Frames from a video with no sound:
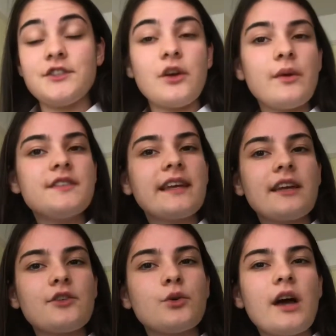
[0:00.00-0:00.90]
So with
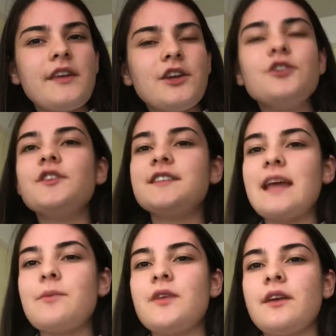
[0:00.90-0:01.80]
Senghennydd Court, I think you can do the
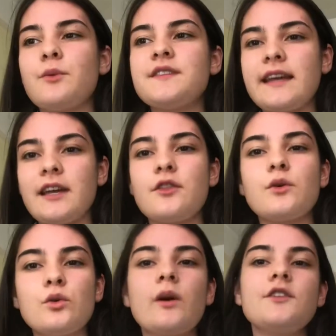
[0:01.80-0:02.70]
same thing with Senghennydd
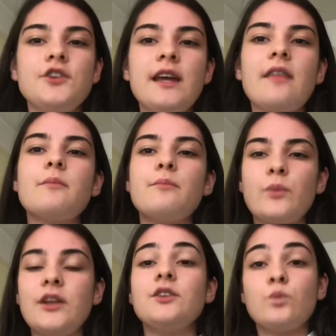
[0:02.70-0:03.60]
Hall, whereas you get them
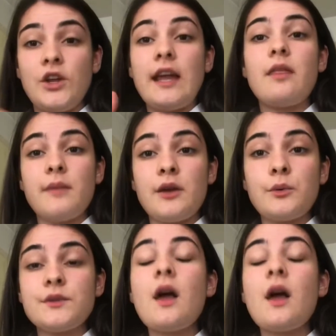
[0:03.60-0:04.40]
where you get the meals